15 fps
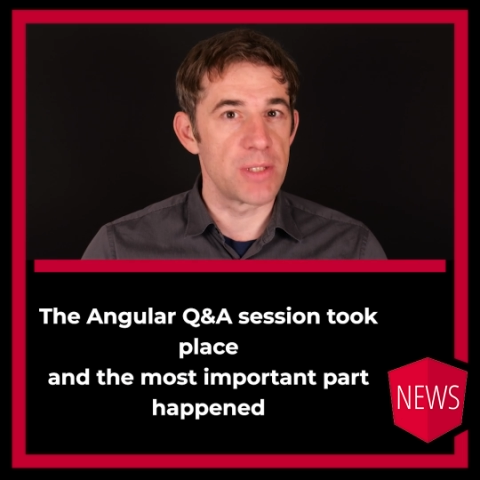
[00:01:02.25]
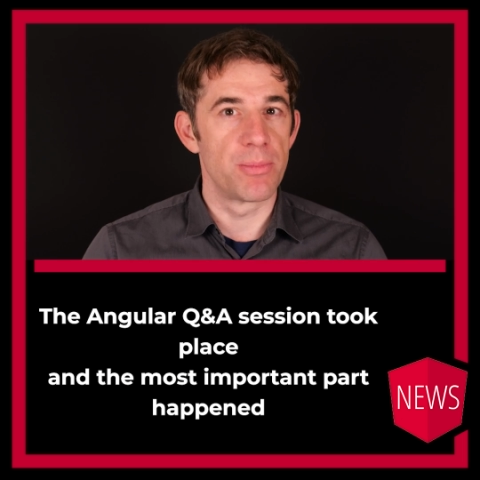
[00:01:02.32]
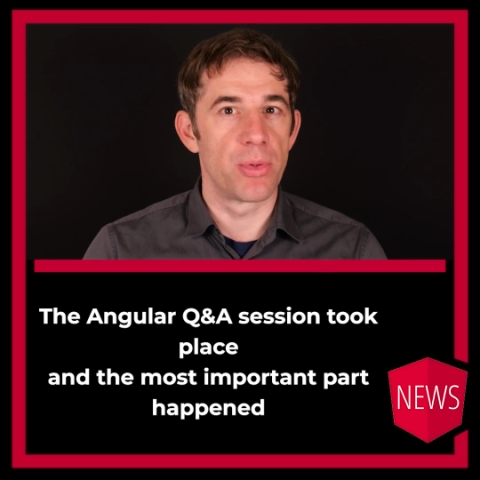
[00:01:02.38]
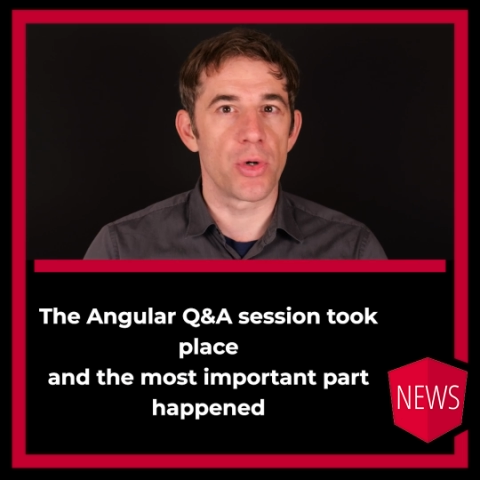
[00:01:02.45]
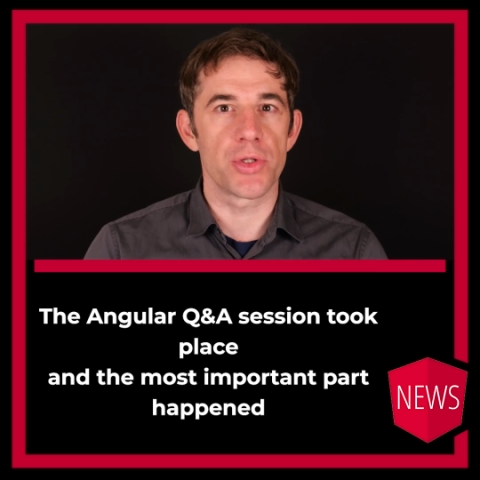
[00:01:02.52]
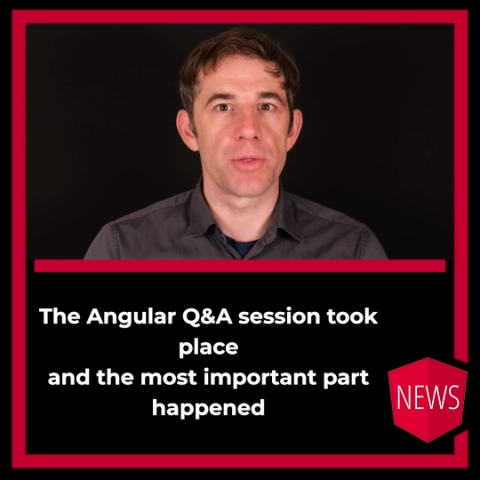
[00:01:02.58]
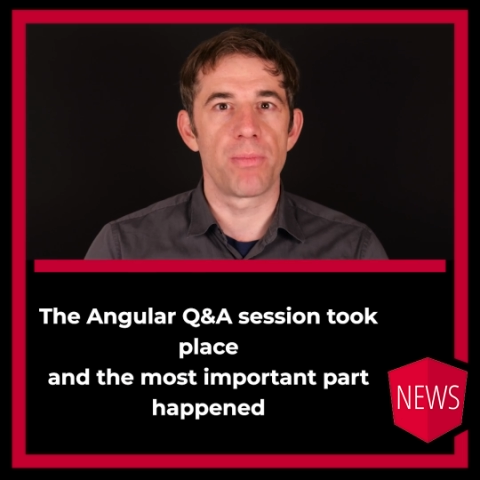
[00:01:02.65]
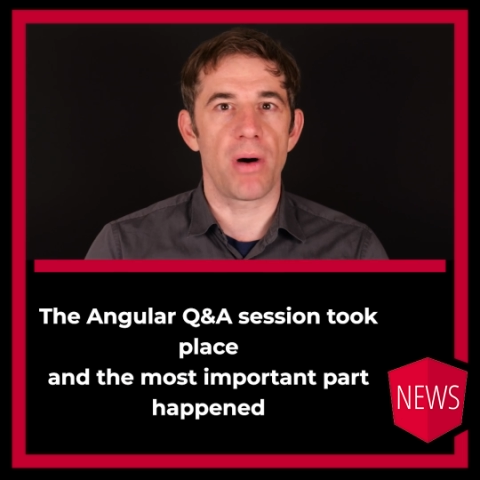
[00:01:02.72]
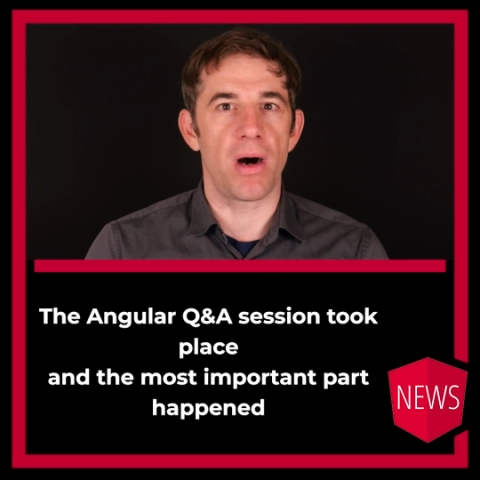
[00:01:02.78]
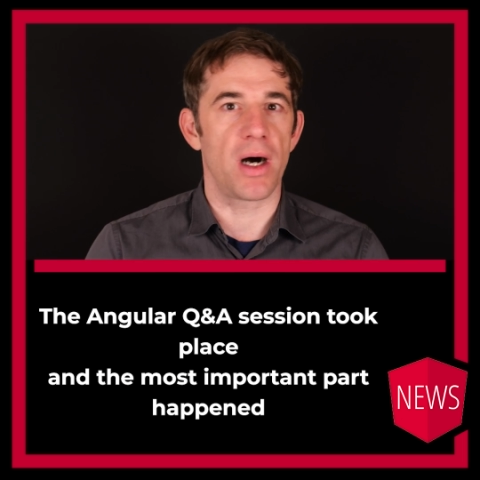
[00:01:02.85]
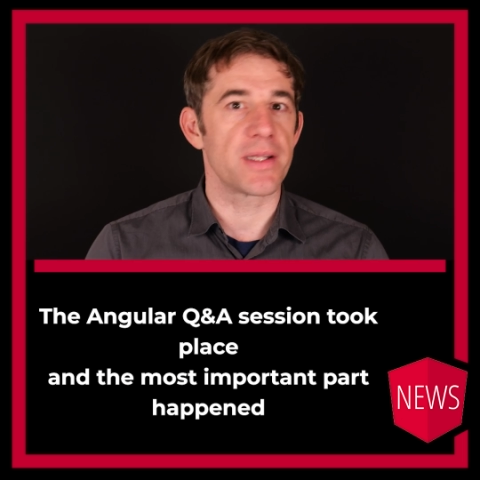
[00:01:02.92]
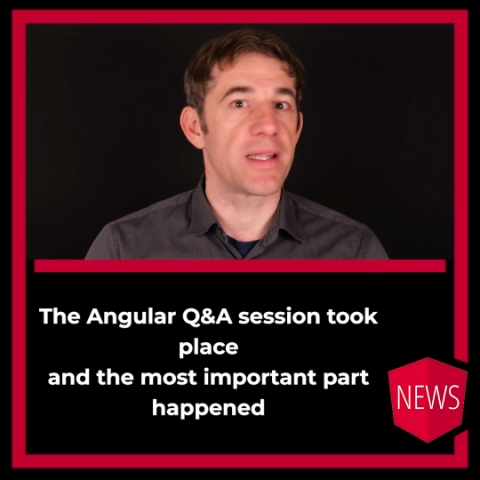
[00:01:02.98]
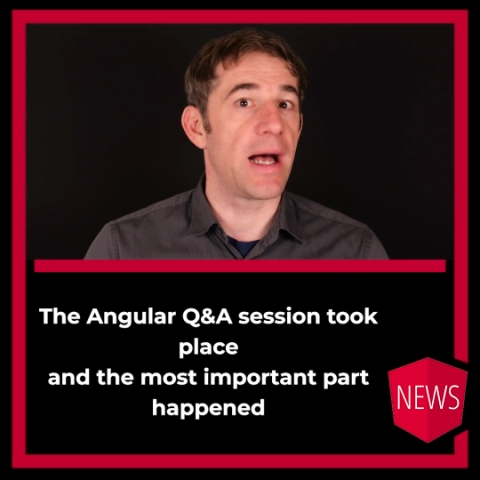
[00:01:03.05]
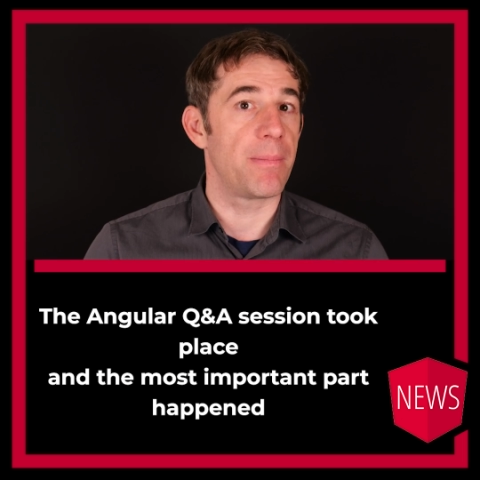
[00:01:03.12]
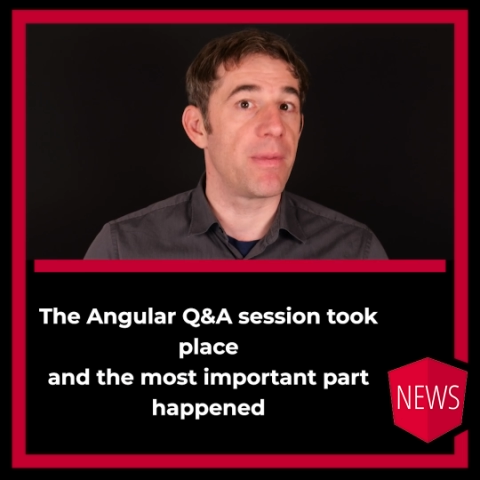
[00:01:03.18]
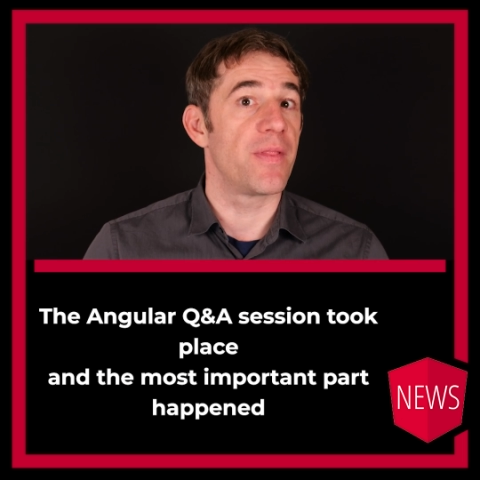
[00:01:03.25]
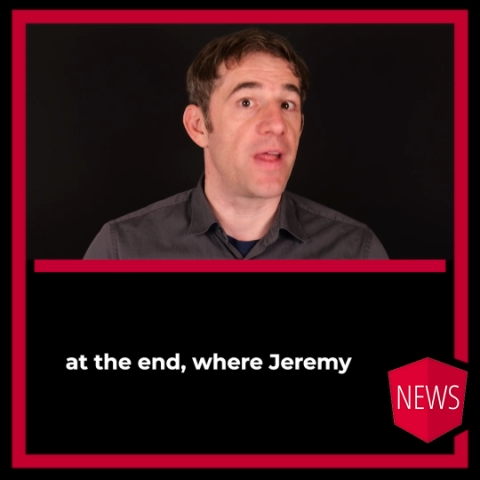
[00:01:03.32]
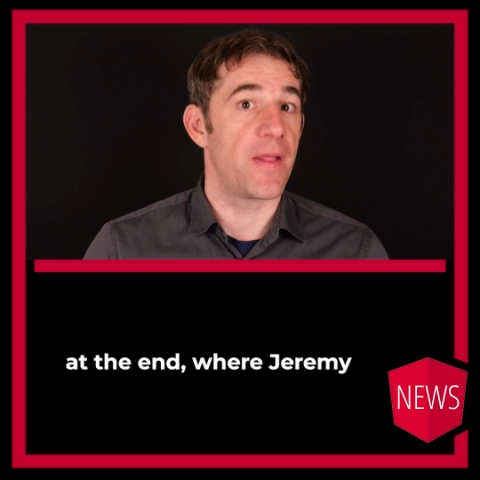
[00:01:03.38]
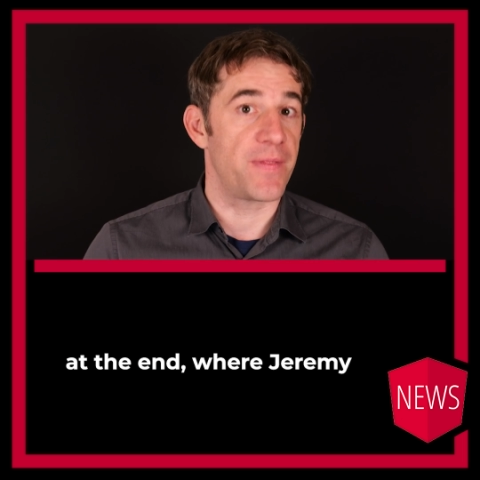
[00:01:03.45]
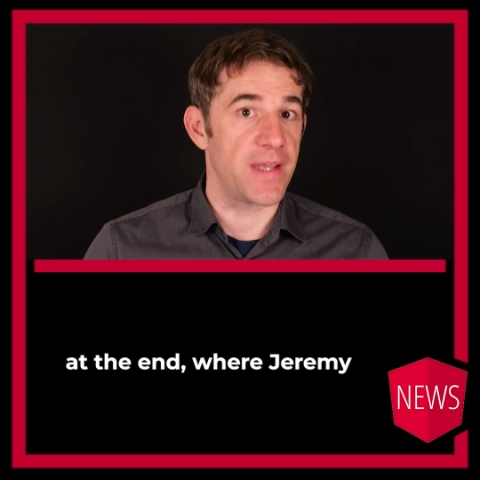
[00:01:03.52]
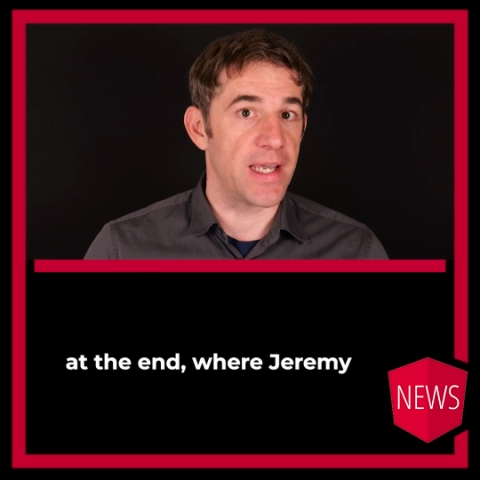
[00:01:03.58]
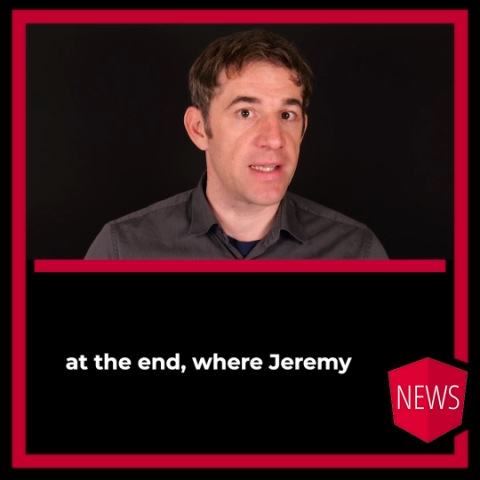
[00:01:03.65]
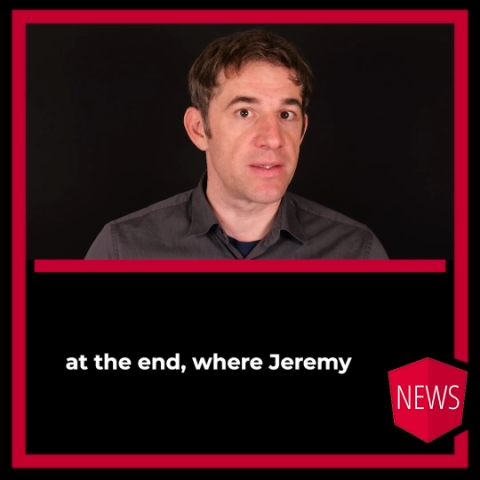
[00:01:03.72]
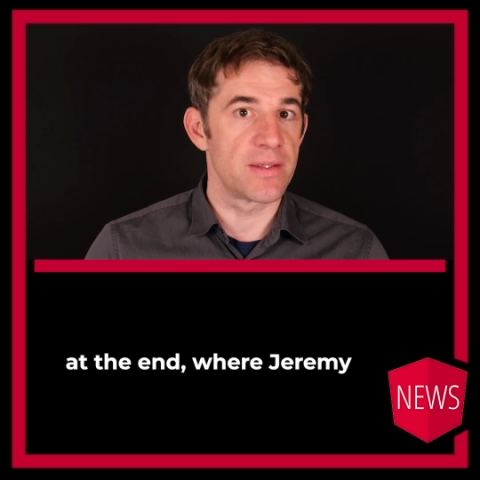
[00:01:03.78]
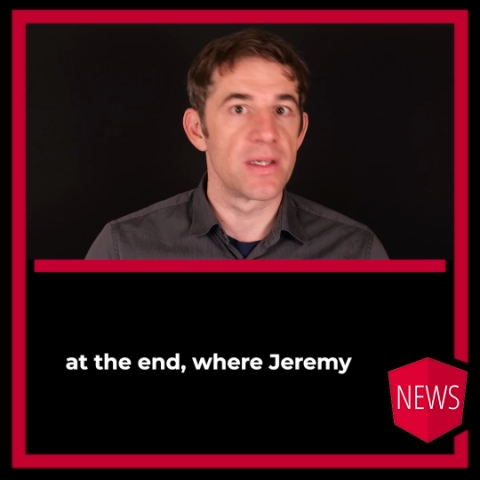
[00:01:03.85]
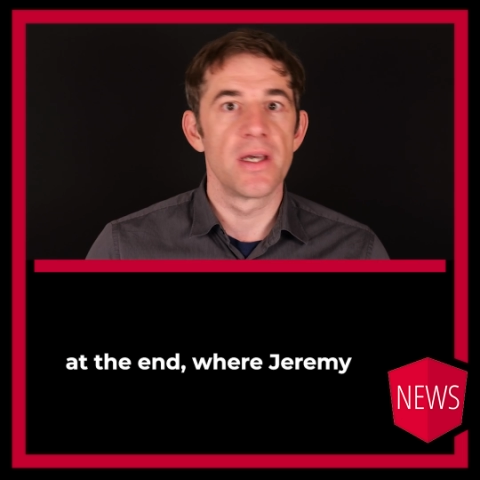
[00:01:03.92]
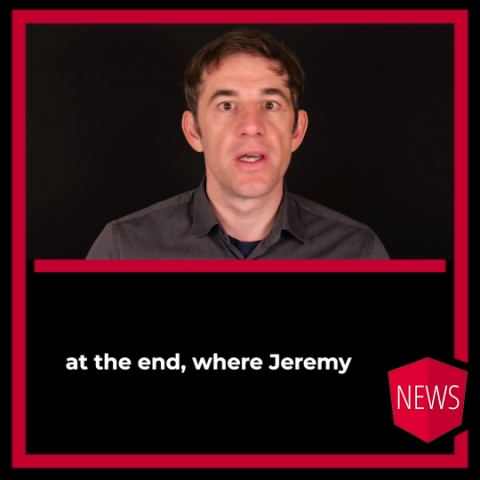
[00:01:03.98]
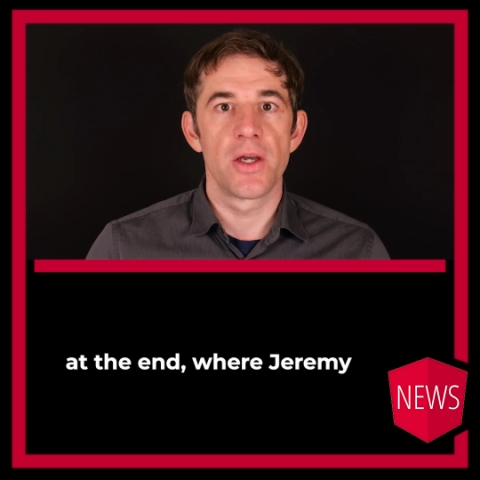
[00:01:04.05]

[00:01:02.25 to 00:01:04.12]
important part happened at the end,